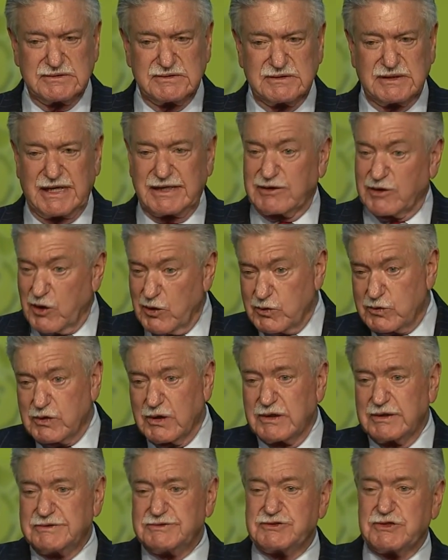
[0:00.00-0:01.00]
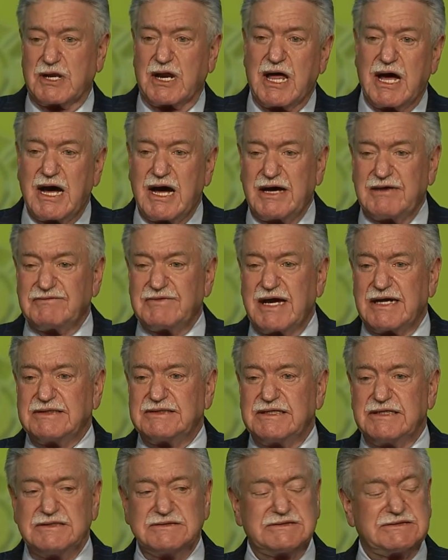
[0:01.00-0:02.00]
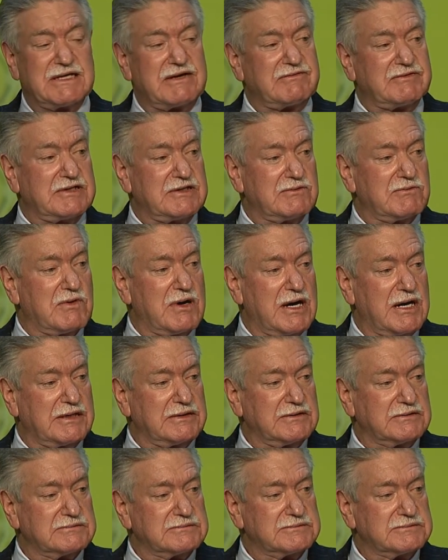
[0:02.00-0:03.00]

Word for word: At local in July of 1971,